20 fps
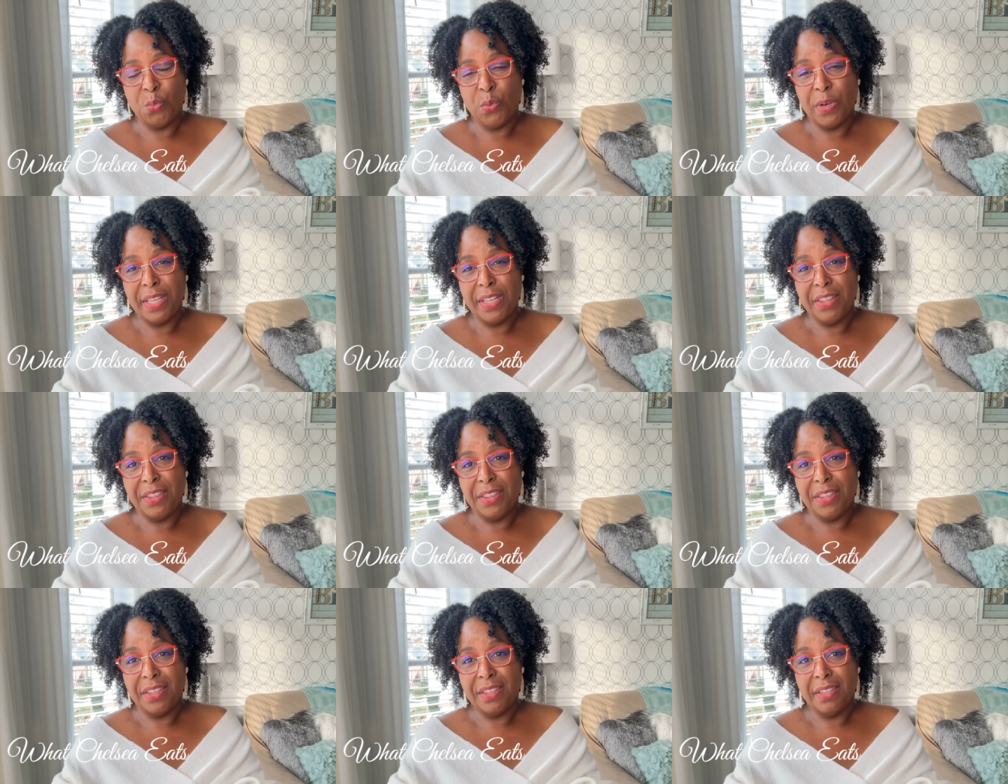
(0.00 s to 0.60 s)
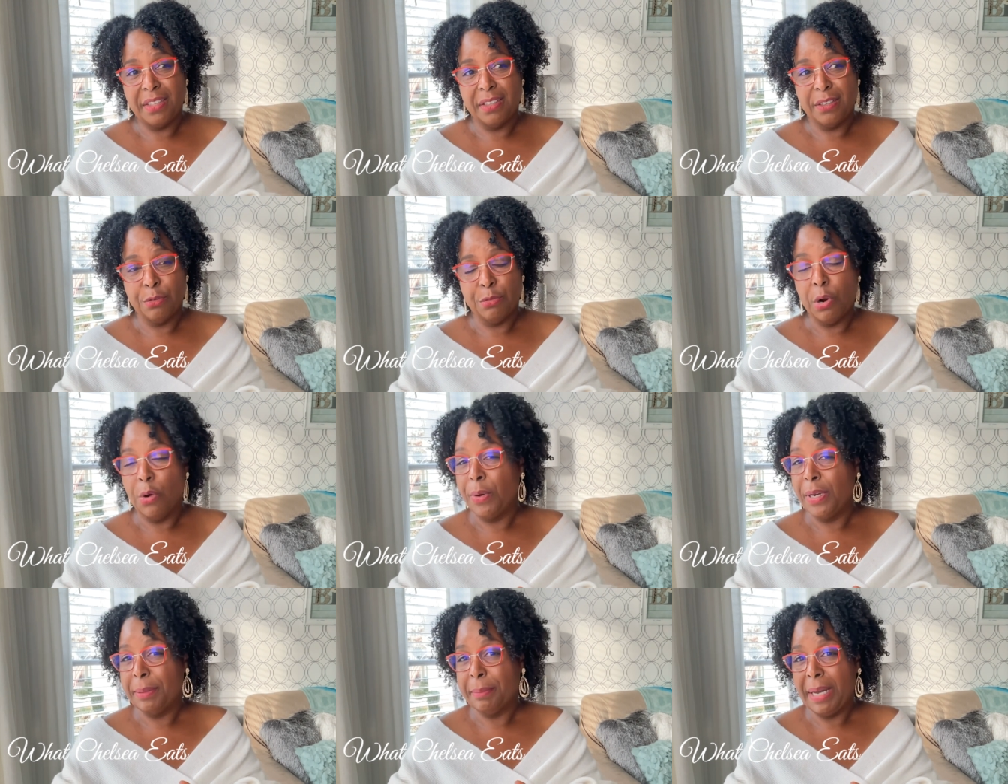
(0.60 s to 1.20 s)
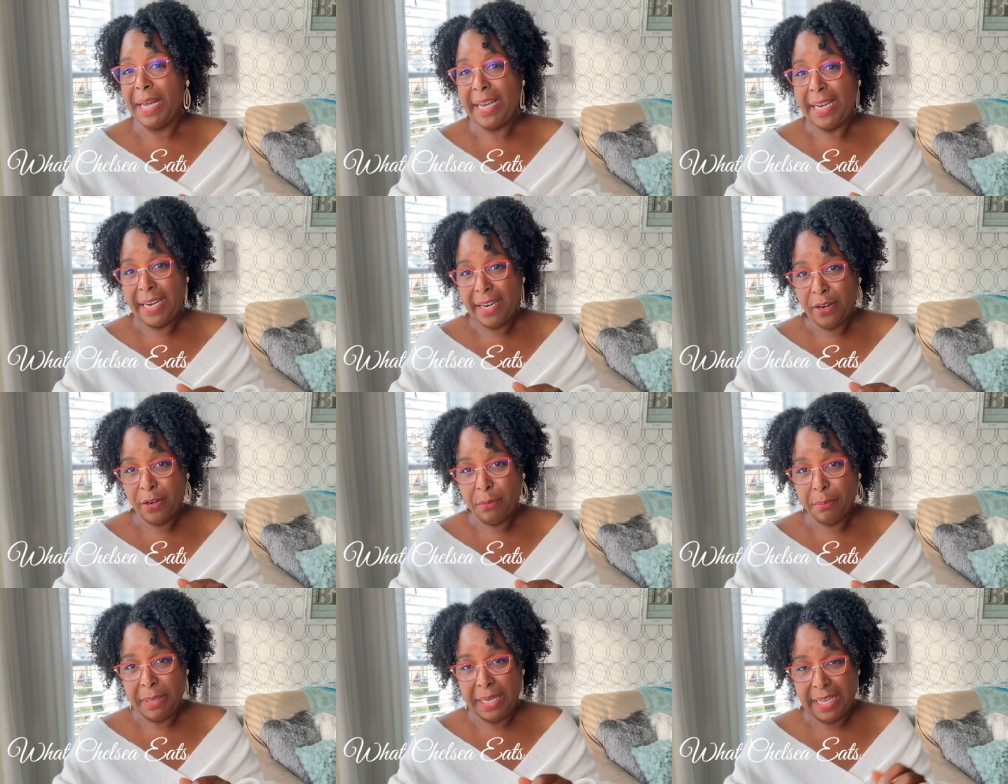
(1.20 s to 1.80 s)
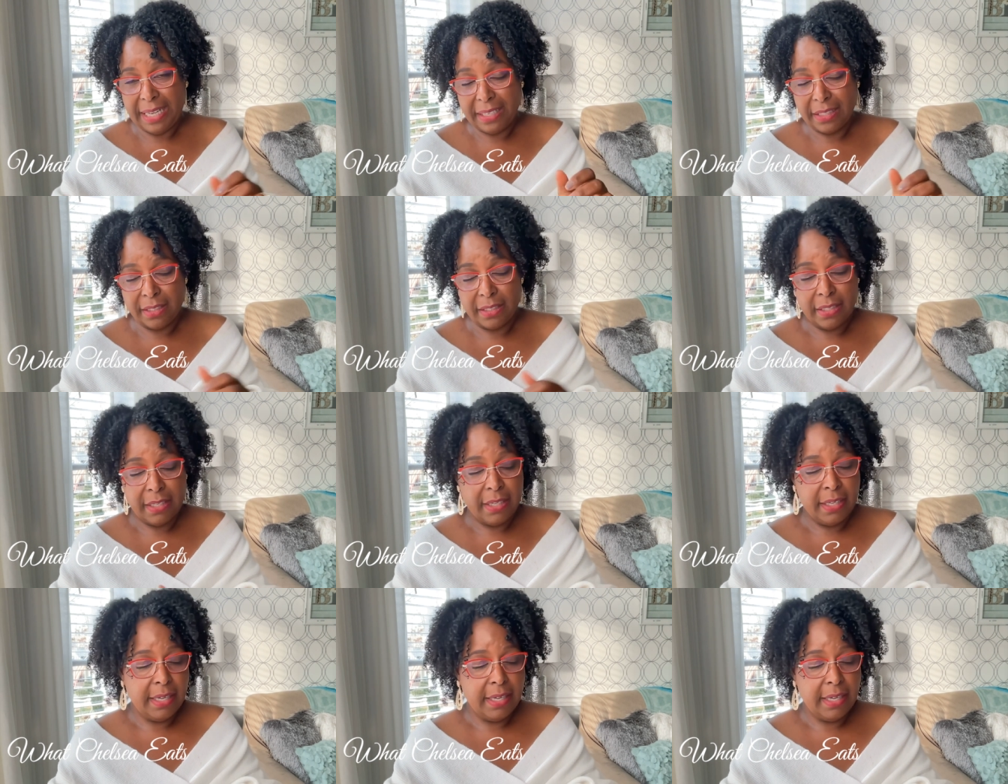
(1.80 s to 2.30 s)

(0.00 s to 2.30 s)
with growing my hair back.